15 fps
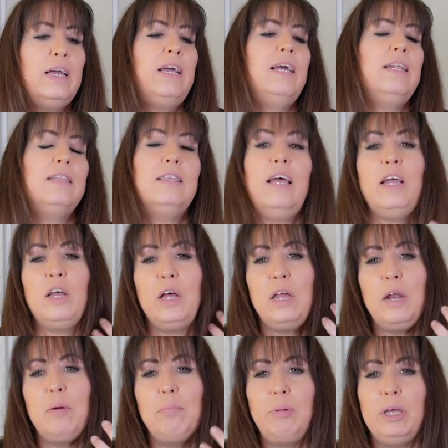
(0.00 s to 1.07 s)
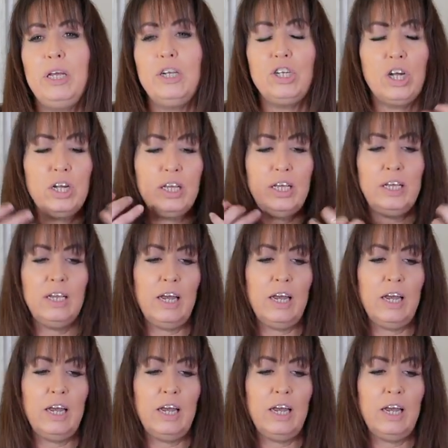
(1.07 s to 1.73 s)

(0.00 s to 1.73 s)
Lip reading: It like kind of big, chunky,